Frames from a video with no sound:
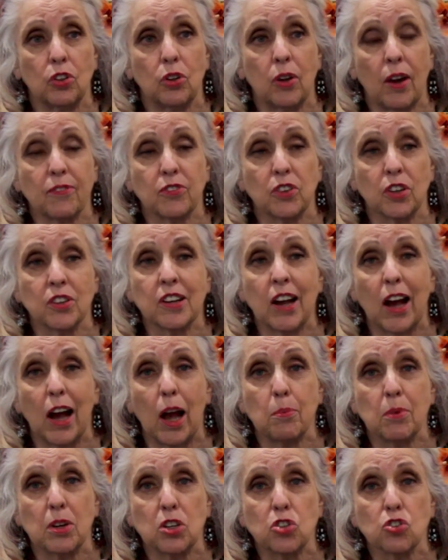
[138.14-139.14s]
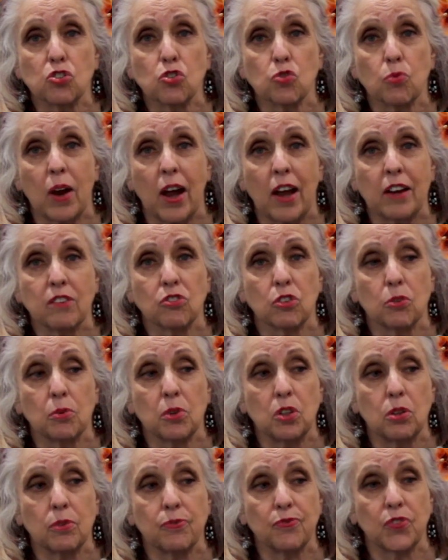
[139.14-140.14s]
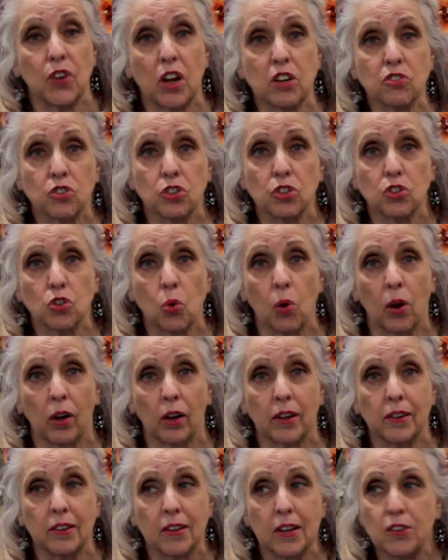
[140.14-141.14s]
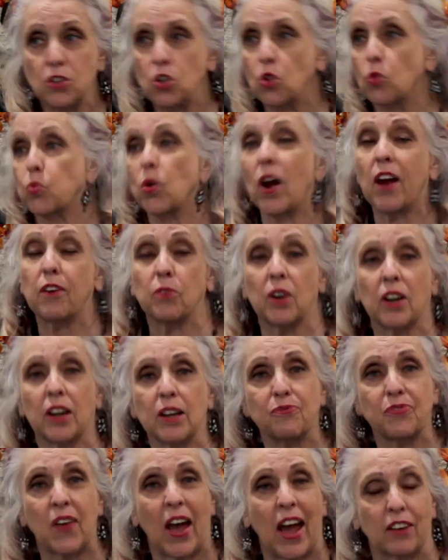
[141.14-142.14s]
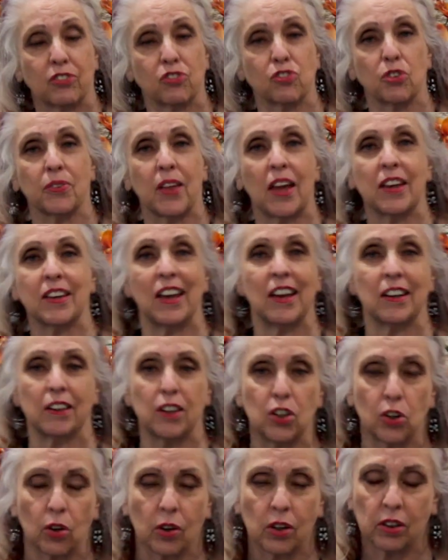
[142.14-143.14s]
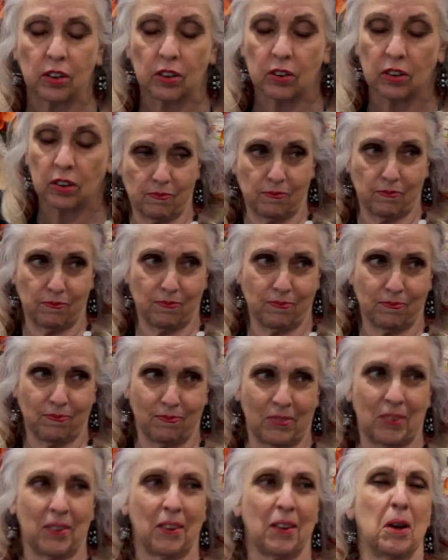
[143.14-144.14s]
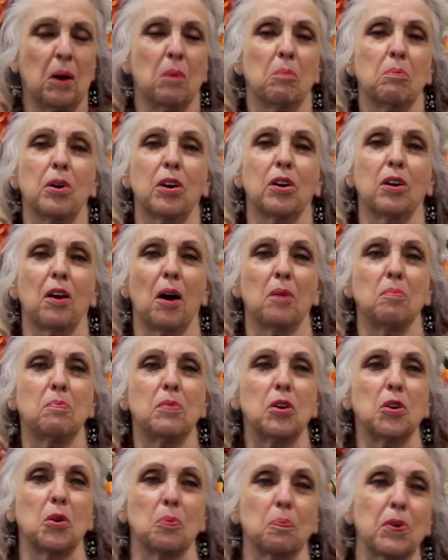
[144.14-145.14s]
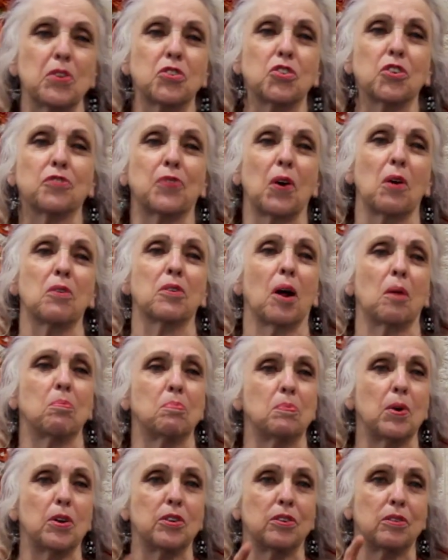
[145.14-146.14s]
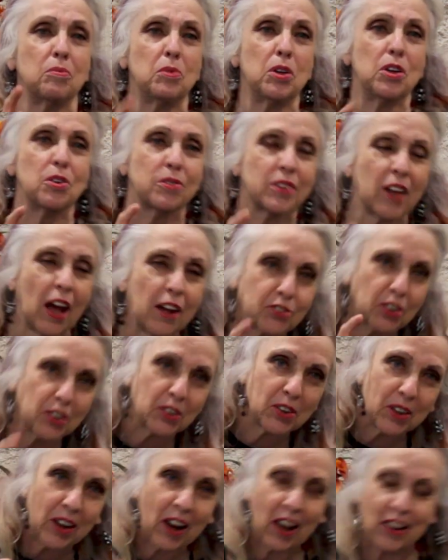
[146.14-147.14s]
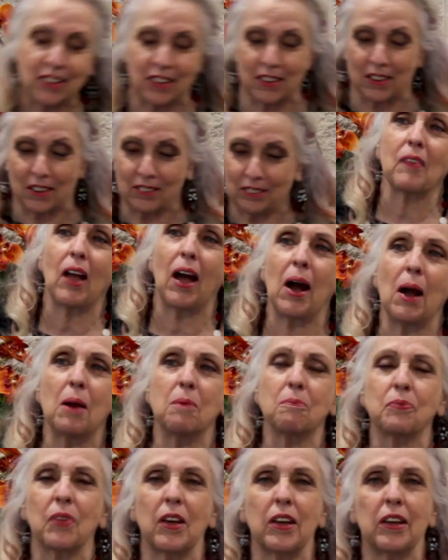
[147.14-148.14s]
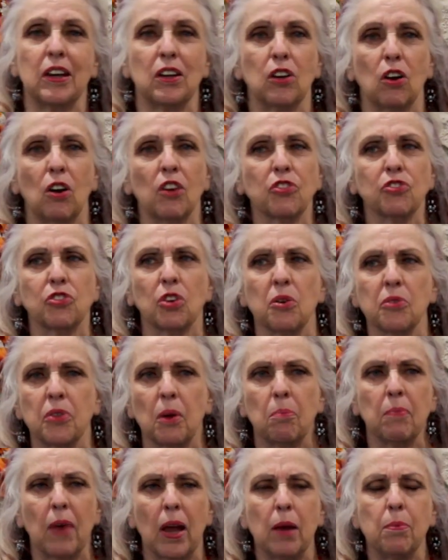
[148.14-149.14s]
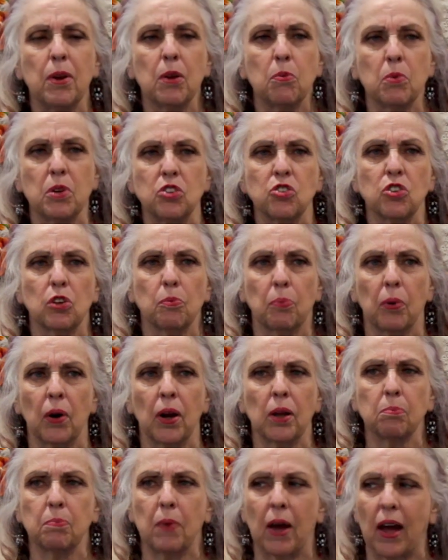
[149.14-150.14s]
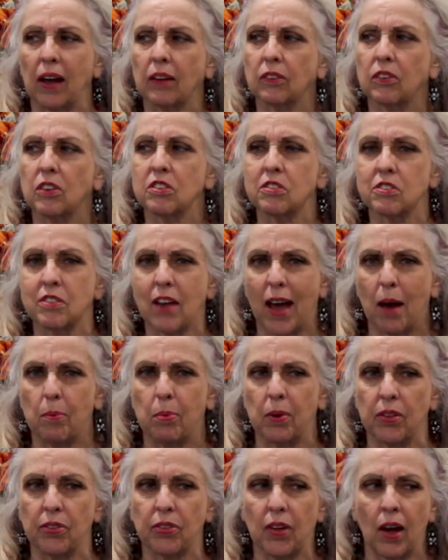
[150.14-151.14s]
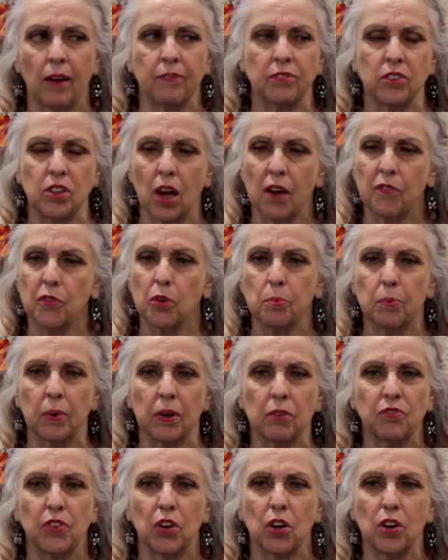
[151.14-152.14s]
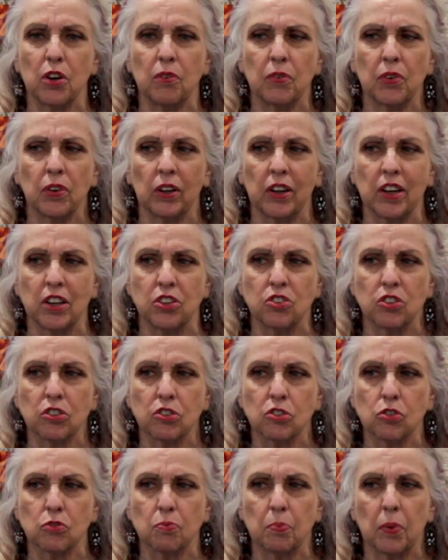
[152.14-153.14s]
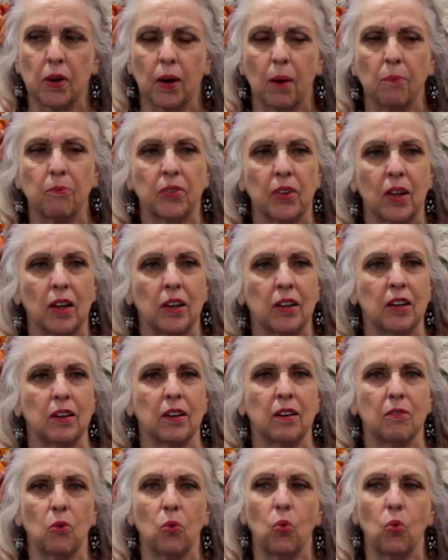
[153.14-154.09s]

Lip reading: you have to time it just right. So when you flush the toilet, you run really fast so they can't hear it. Put it on mute. Put your phone on mute. That's a good idea. I'm thinking also that maybe we should bring back the Sabbath. I've never been very religious, but I'm thinking,